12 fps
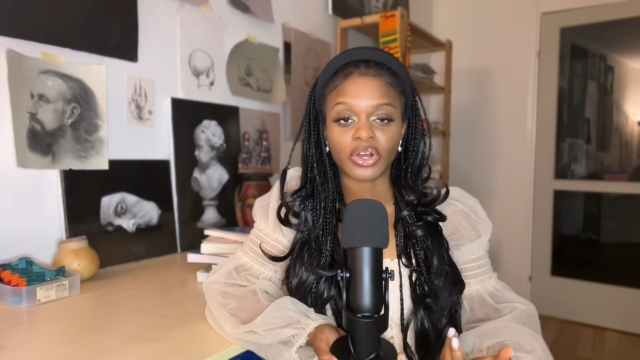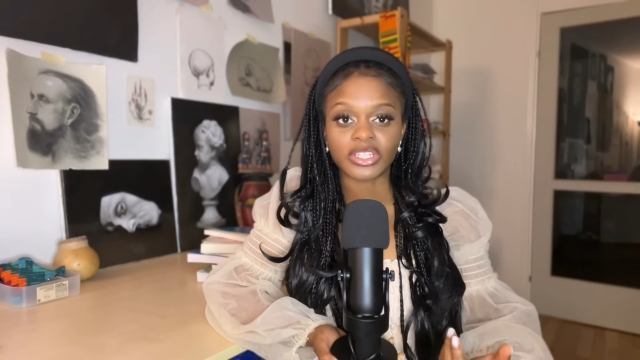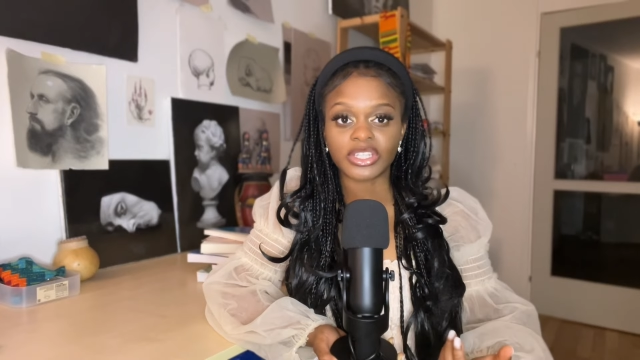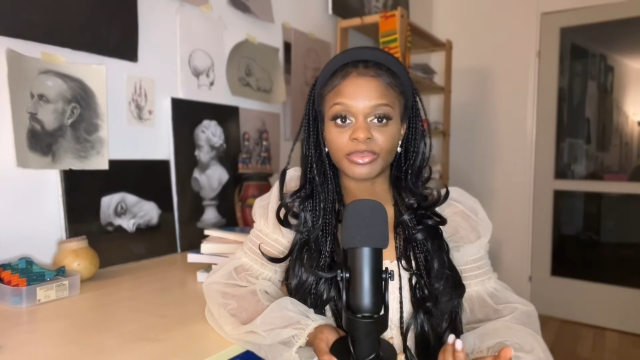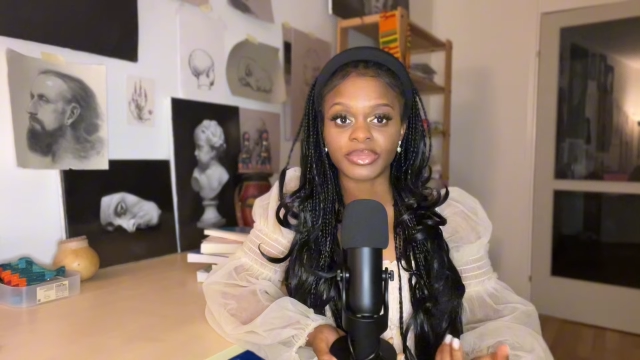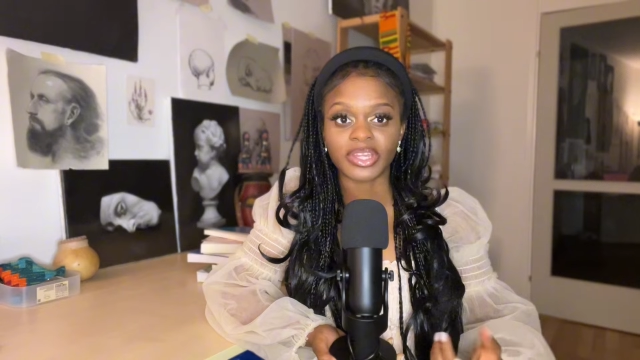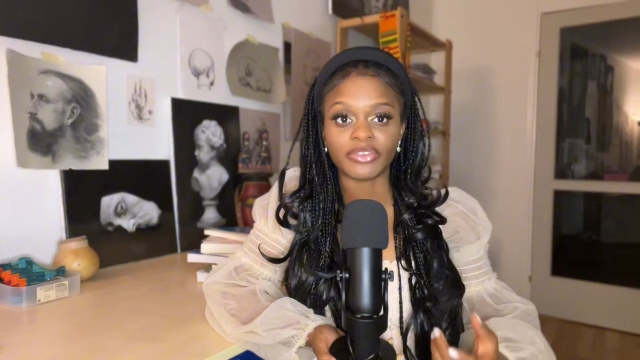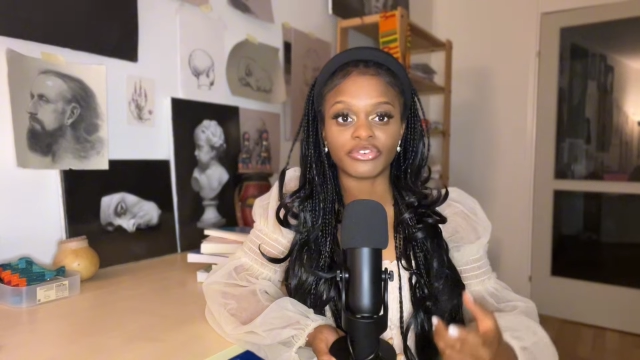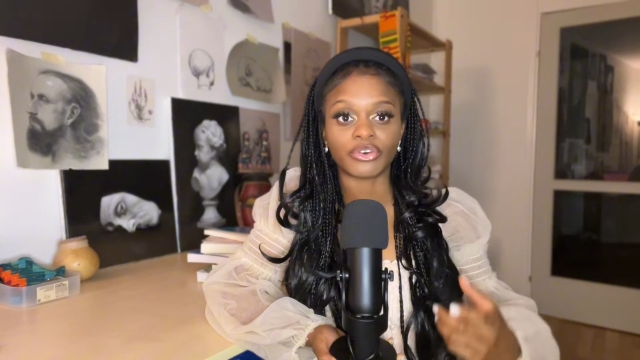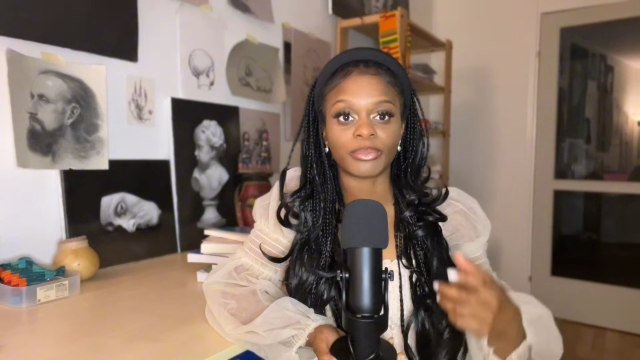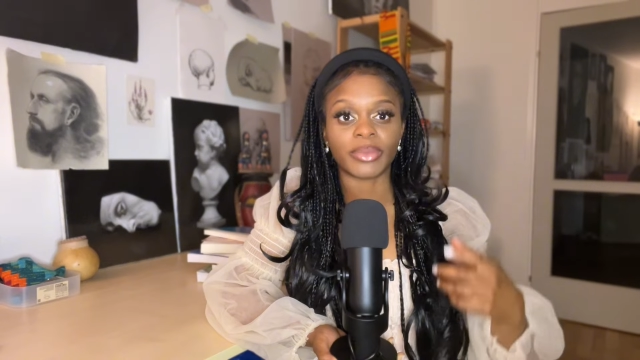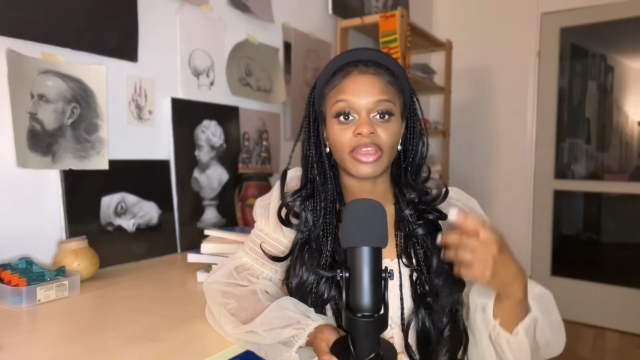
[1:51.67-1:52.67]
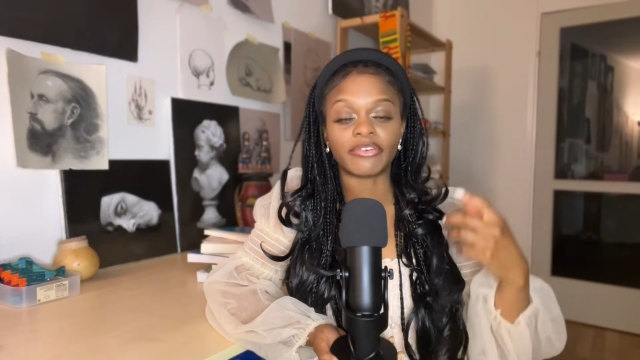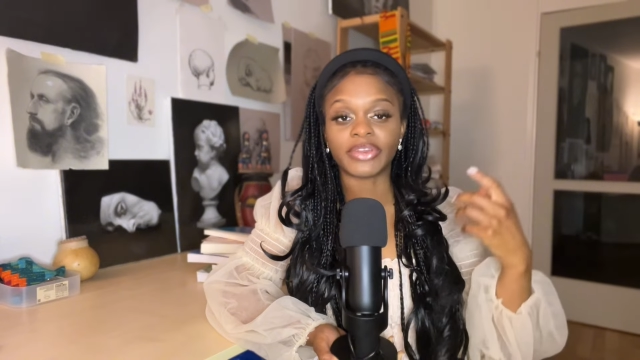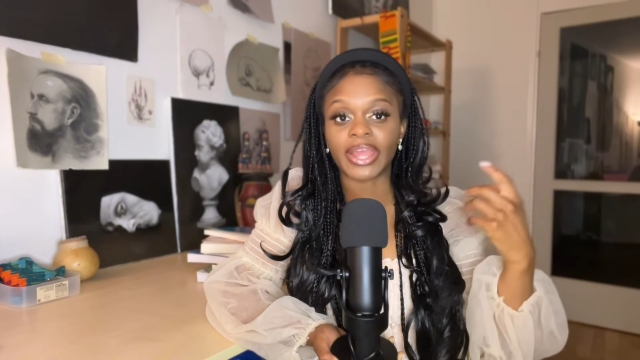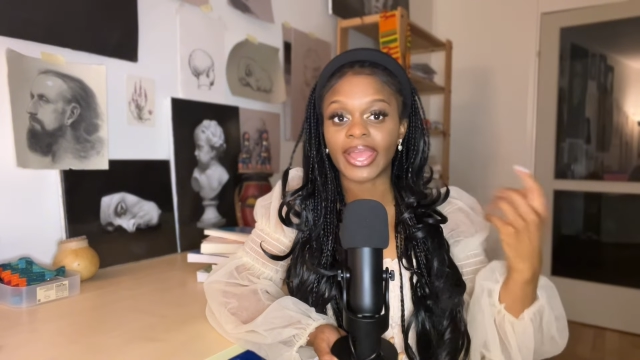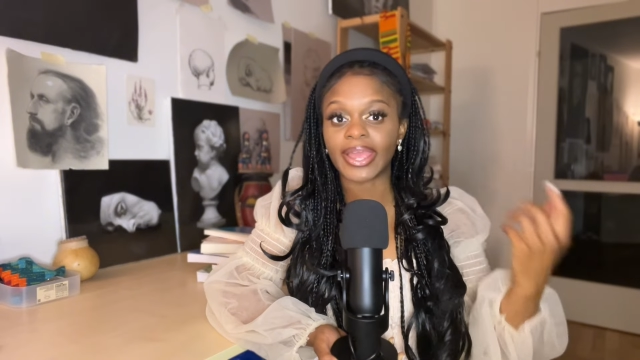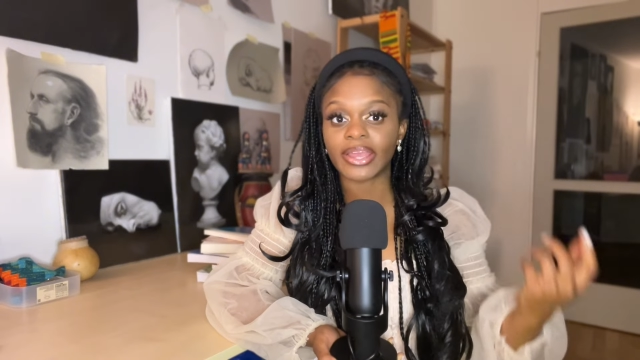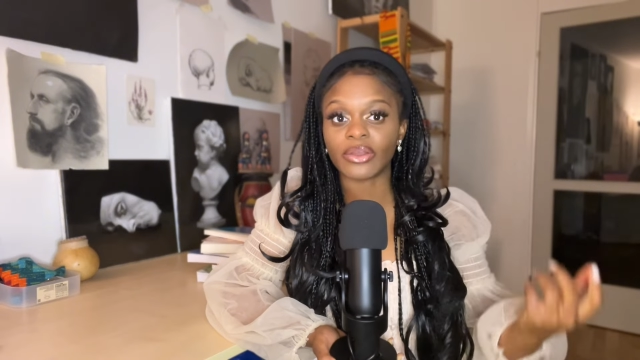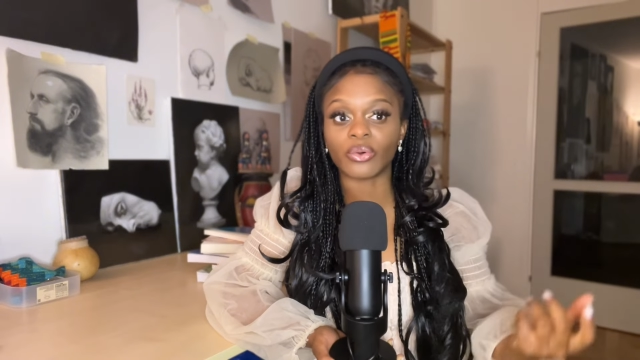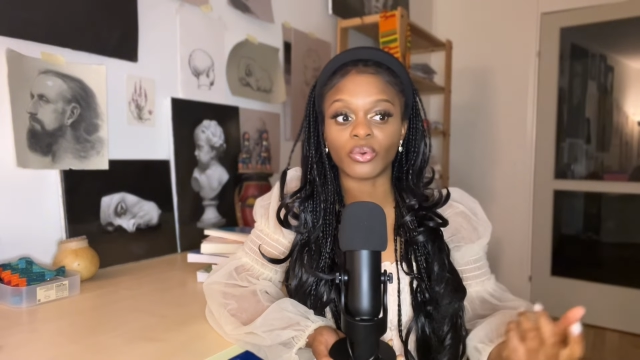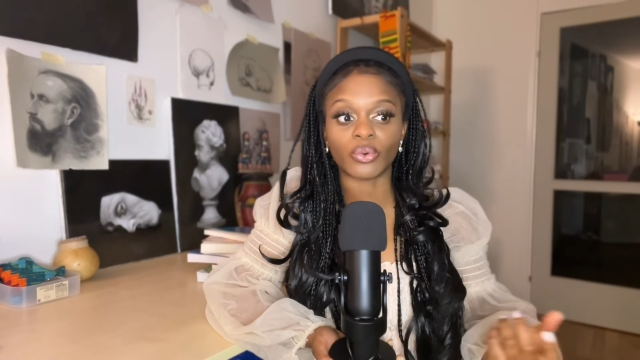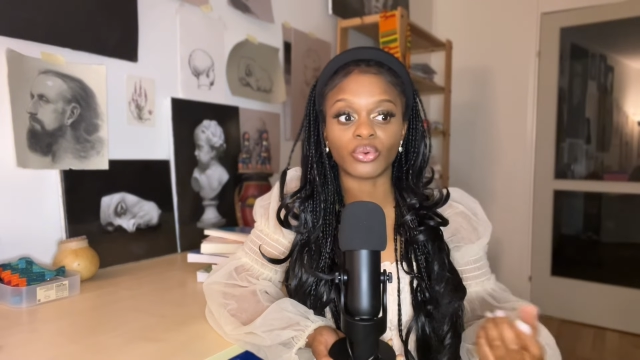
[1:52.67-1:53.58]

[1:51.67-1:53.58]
something from every angle